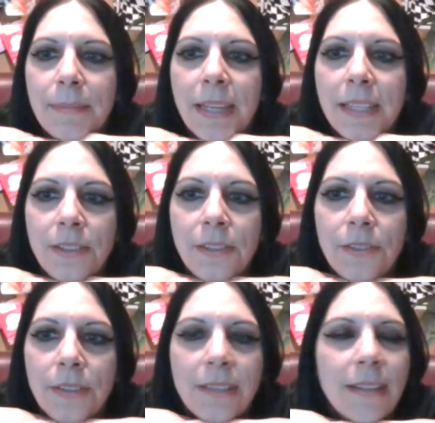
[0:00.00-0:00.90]
but I
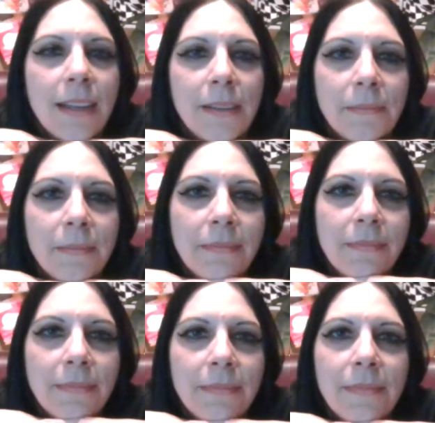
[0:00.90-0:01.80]
do
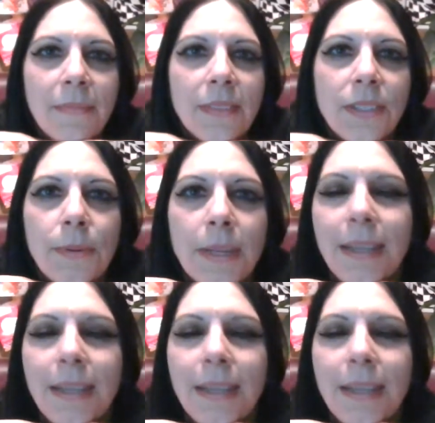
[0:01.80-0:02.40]
want